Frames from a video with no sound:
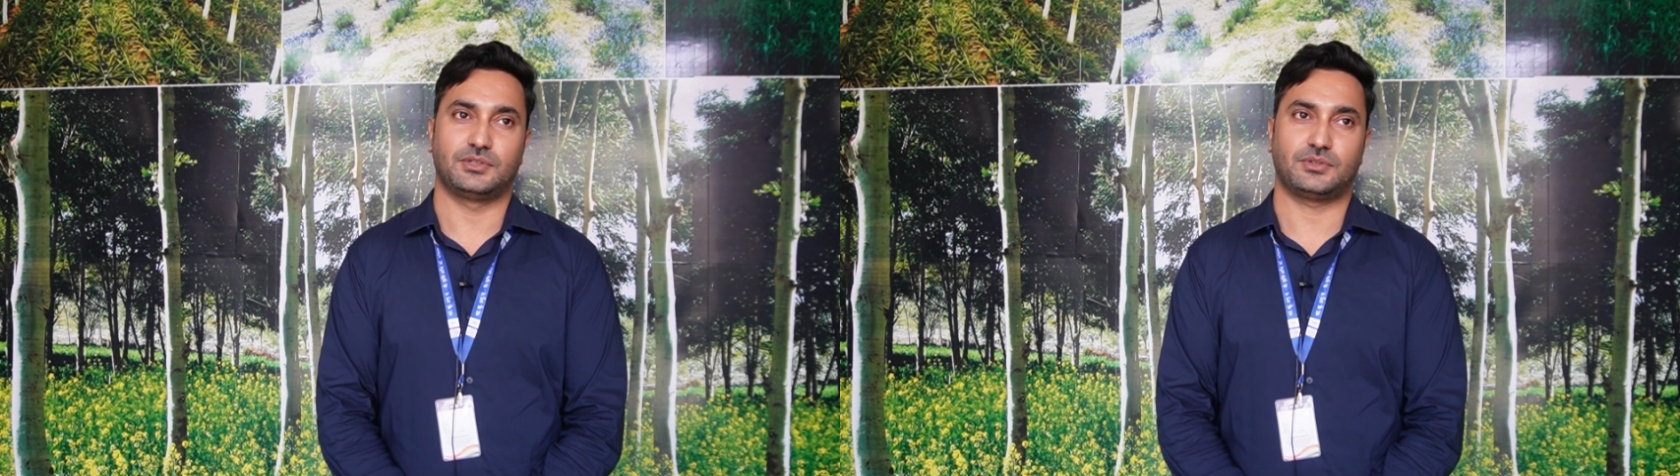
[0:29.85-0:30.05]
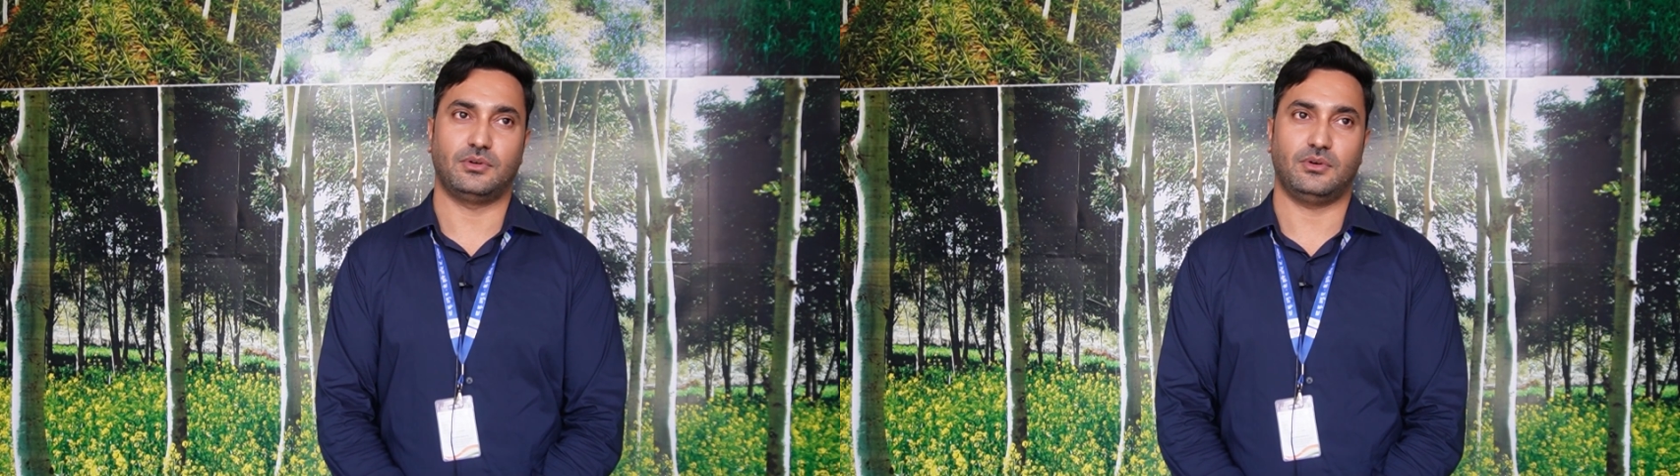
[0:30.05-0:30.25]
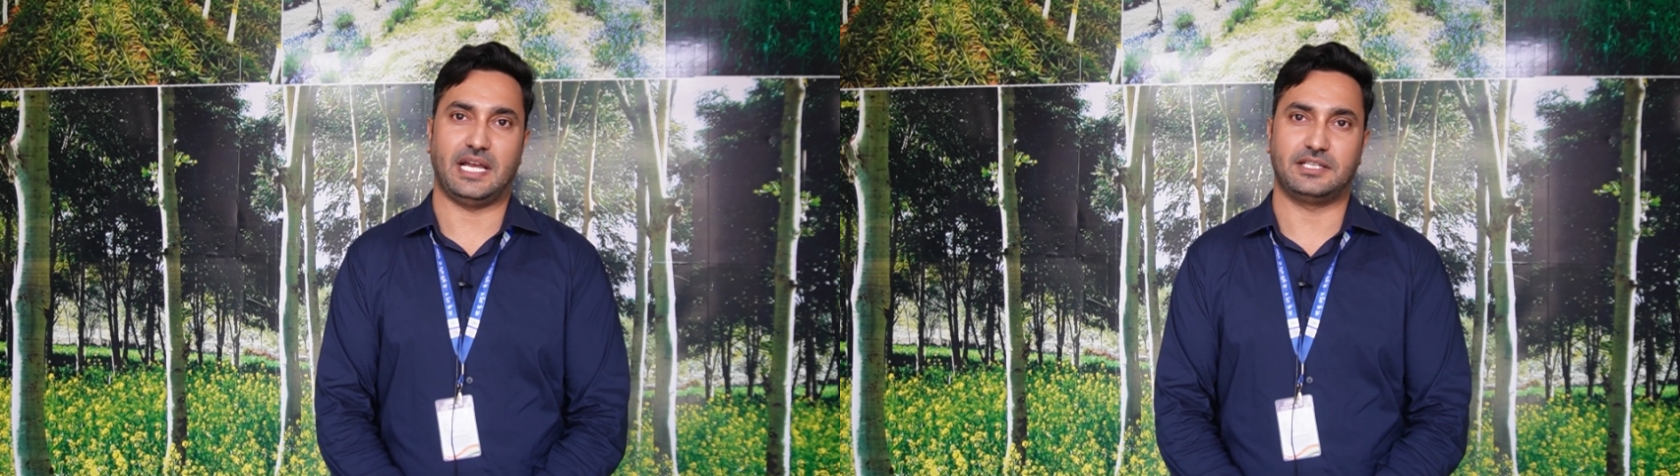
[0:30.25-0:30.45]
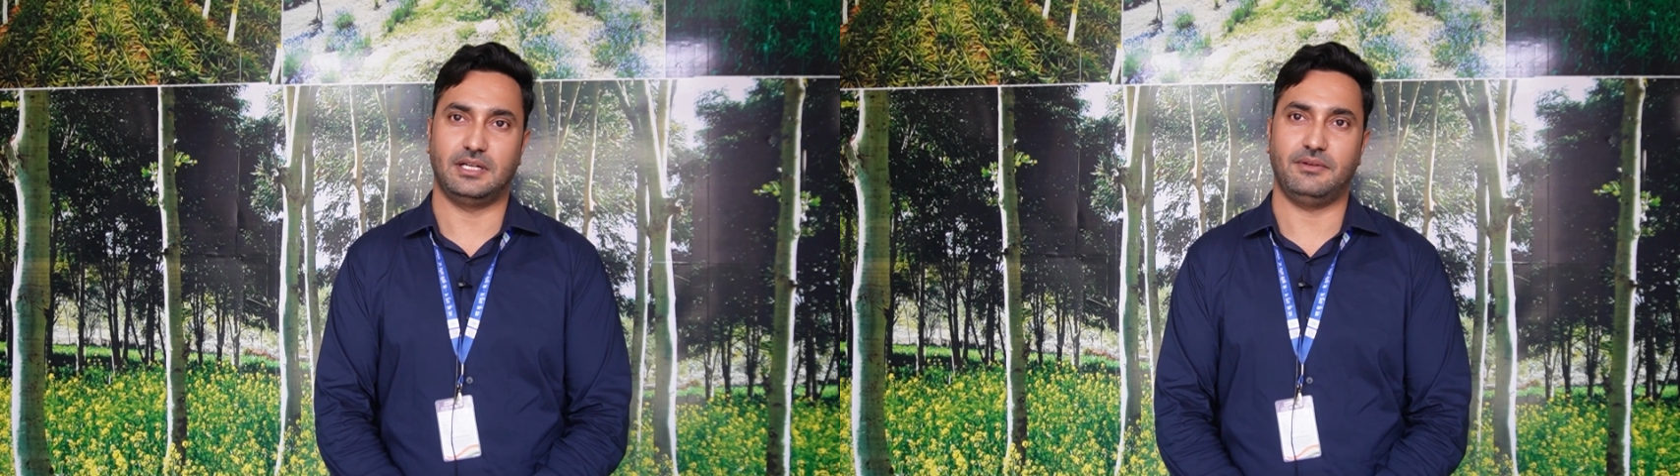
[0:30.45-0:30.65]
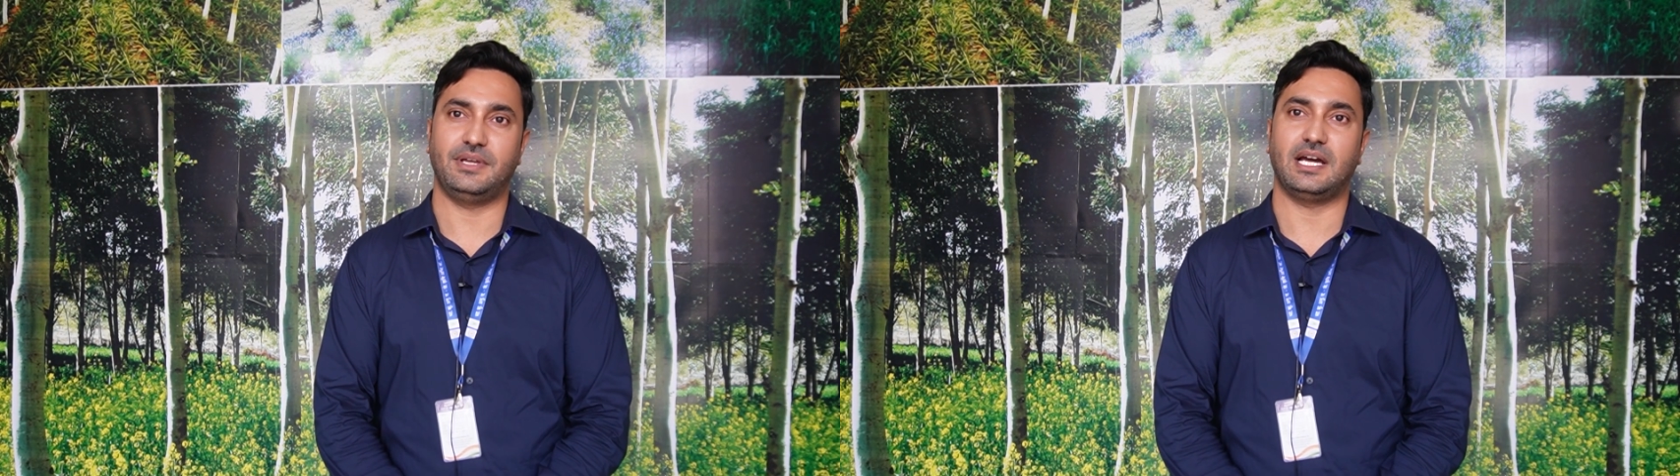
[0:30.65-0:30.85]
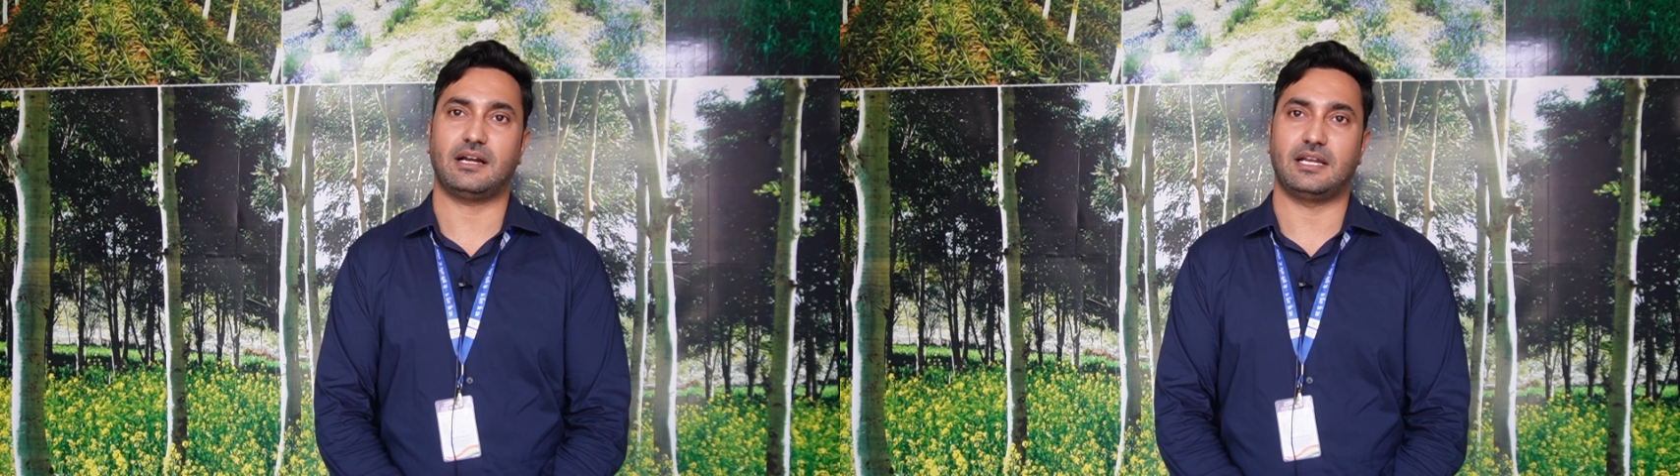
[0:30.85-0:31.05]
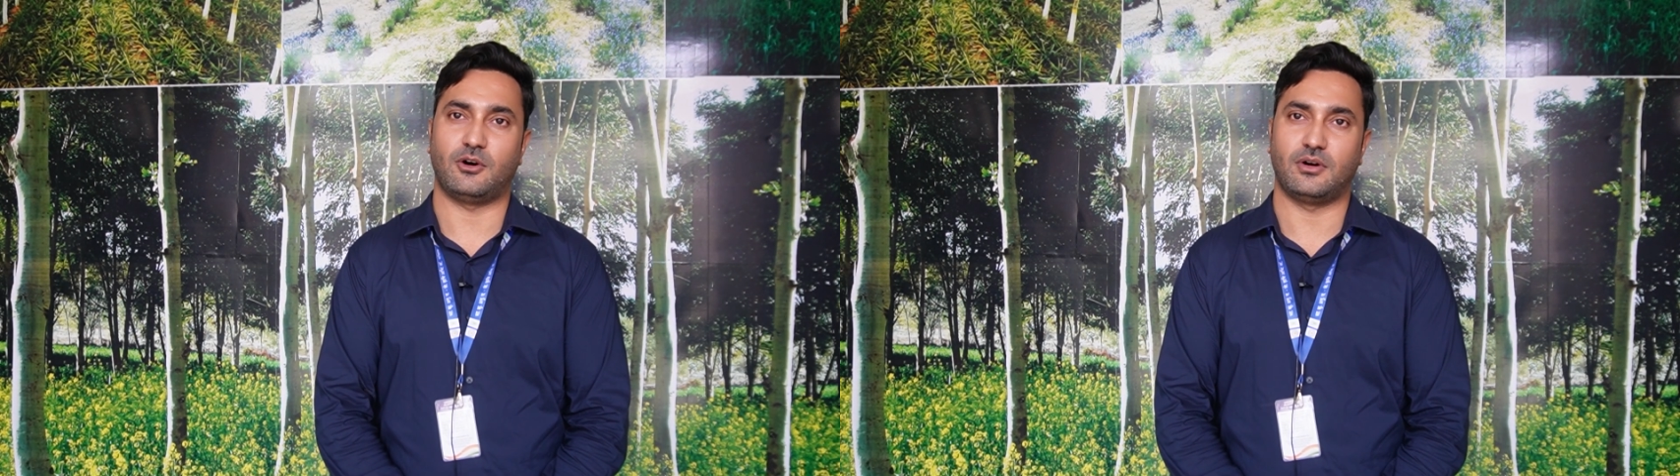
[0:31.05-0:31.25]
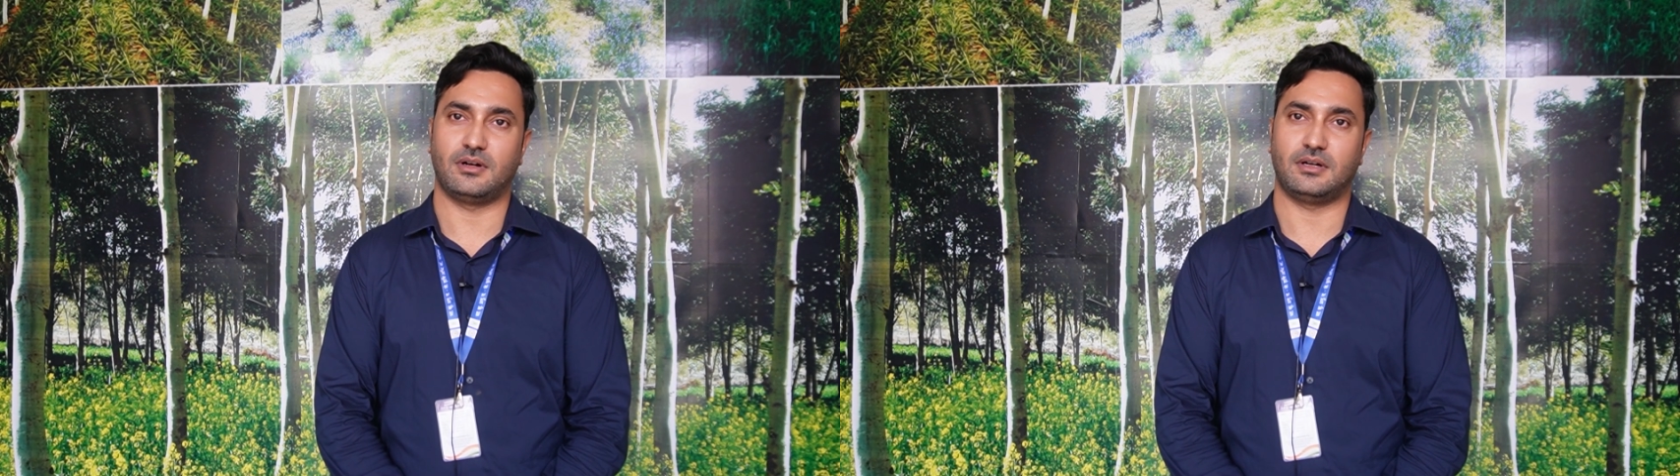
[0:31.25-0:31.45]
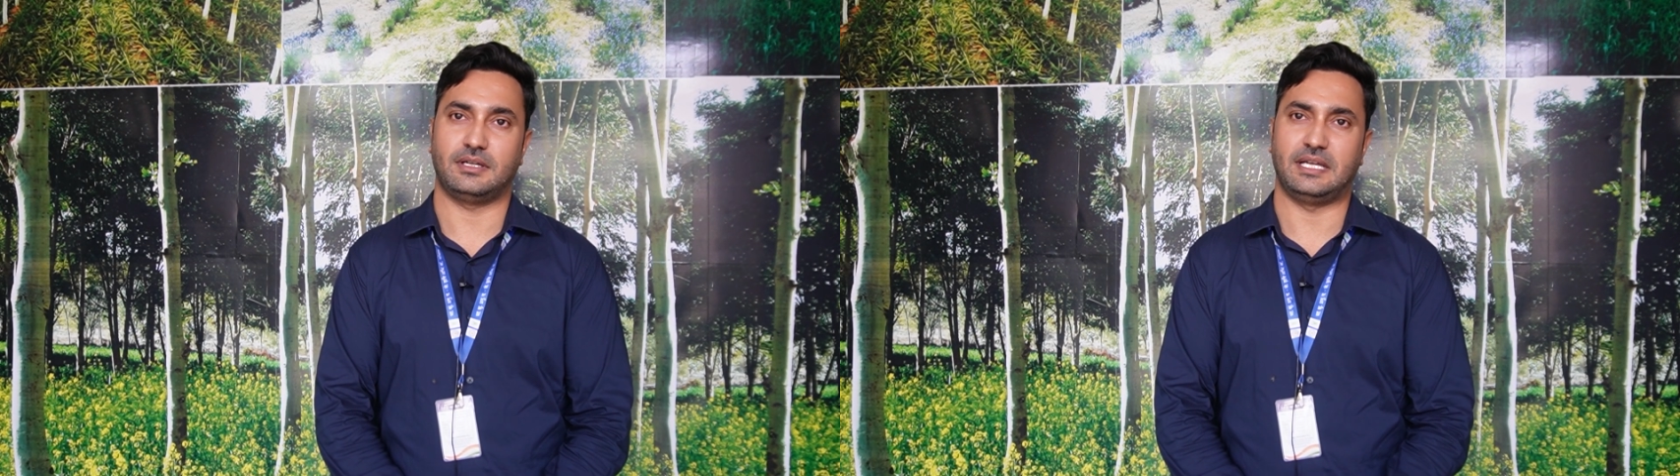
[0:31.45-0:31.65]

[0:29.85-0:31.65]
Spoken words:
So actually we are